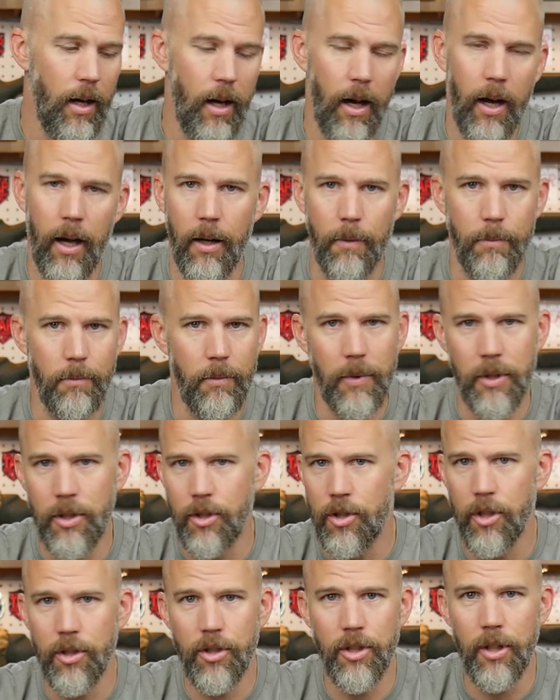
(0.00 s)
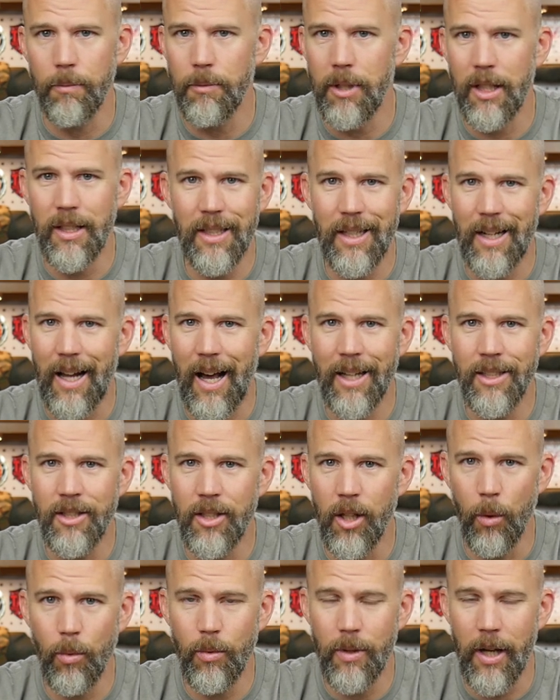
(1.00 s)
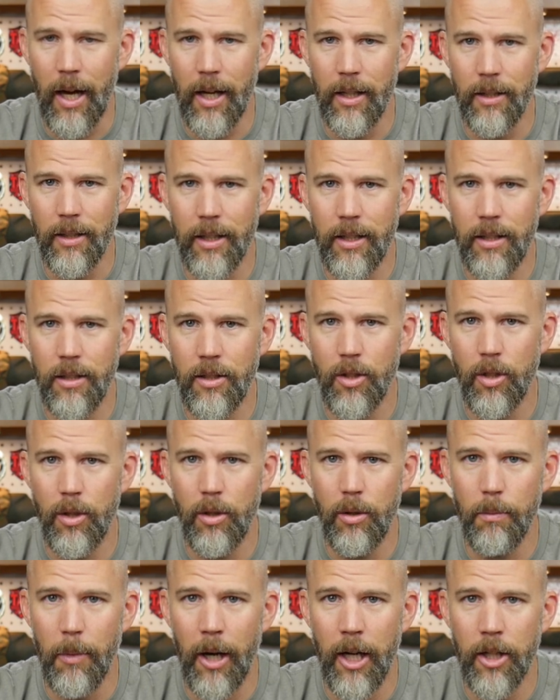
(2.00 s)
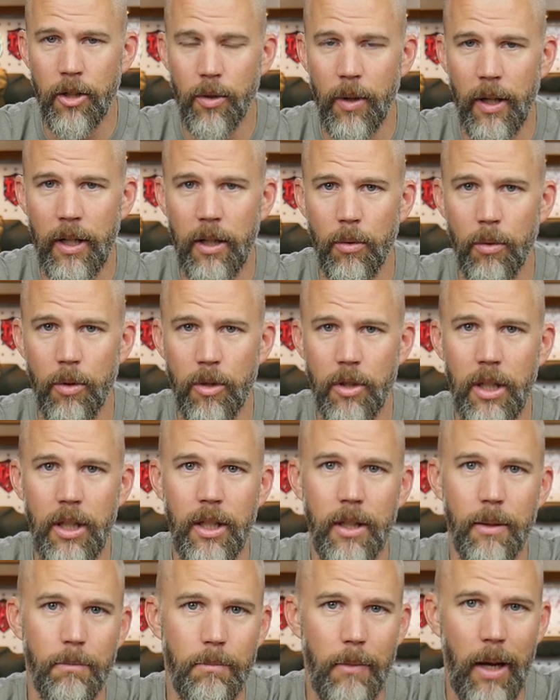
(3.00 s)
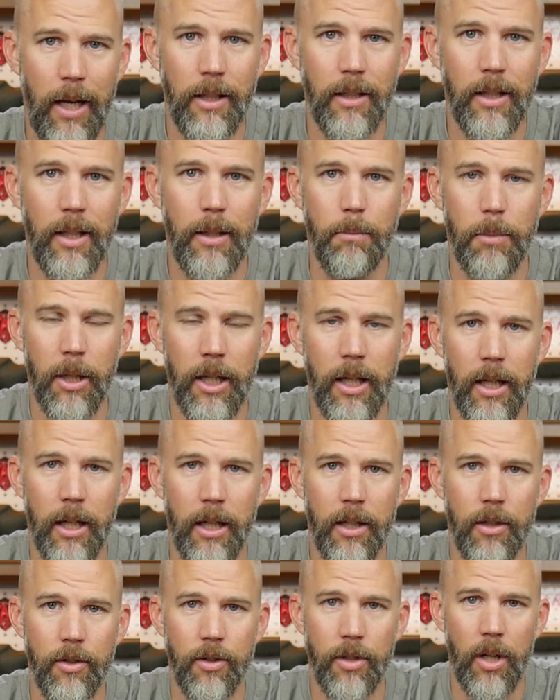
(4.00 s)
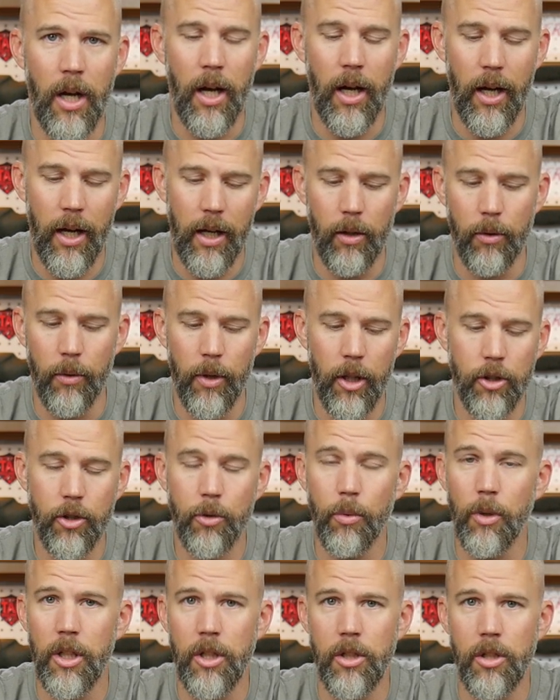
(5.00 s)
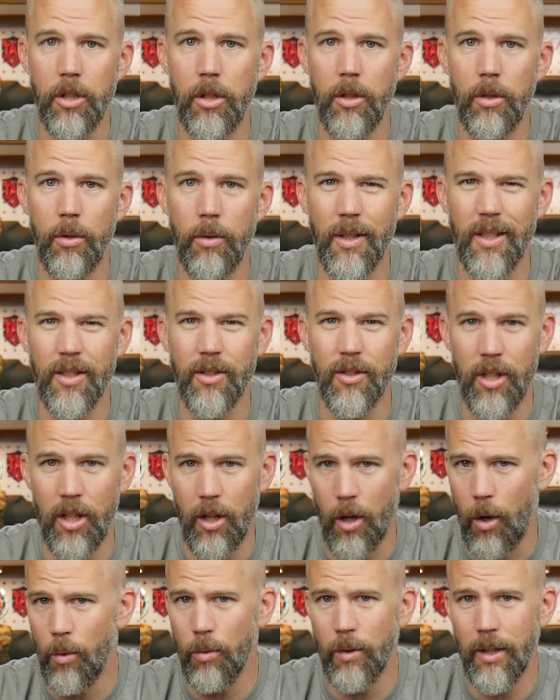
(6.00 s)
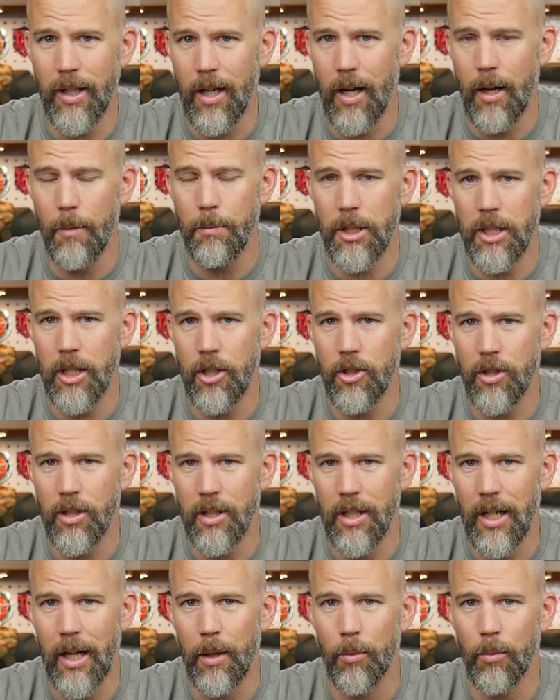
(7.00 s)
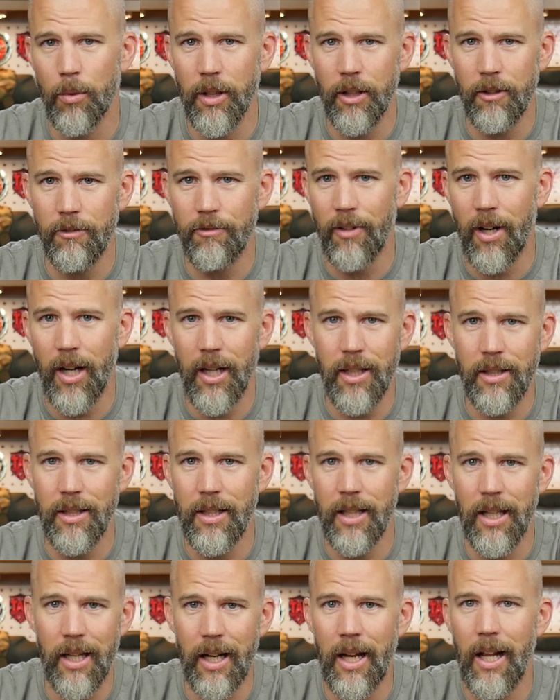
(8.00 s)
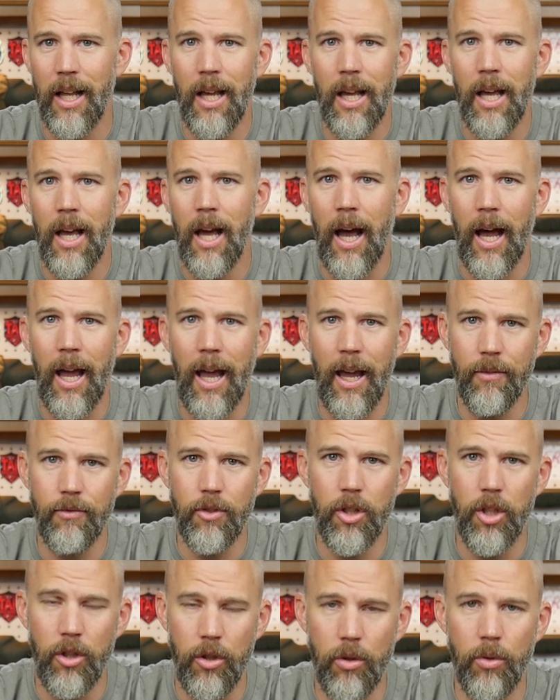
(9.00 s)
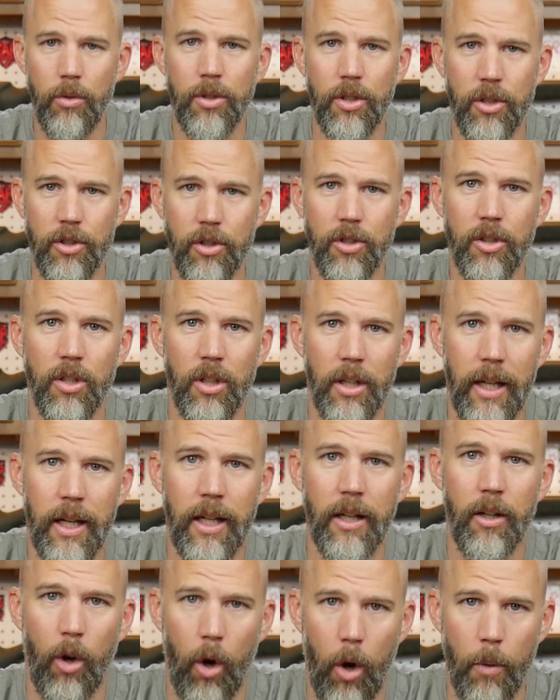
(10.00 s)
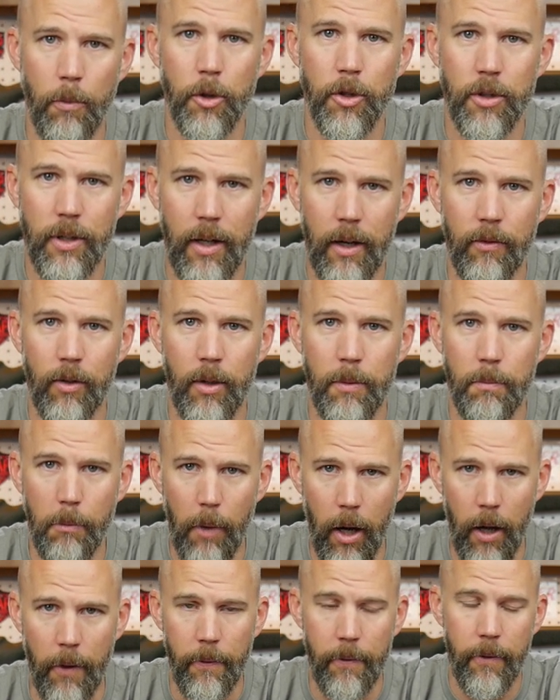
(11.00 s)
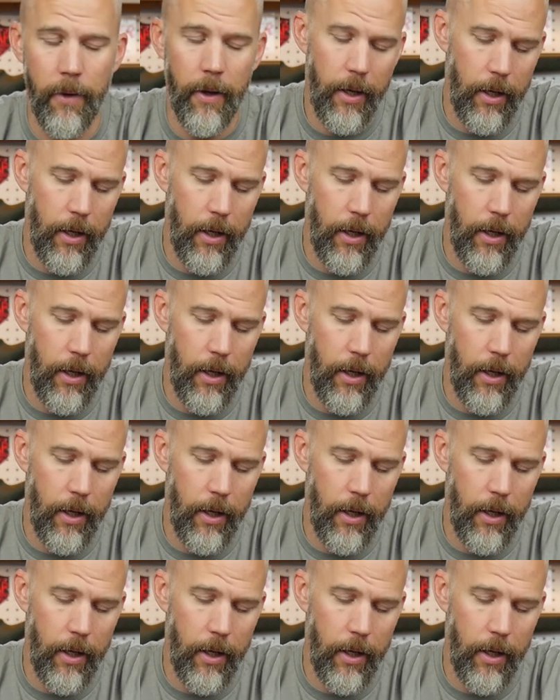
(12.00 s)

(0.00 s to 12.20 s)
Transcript: Um, it's just something that I don't dial into my training routine, and mainly because uh, N R L twenty-two is the only competition that I really find that I have to use a sling almost every month.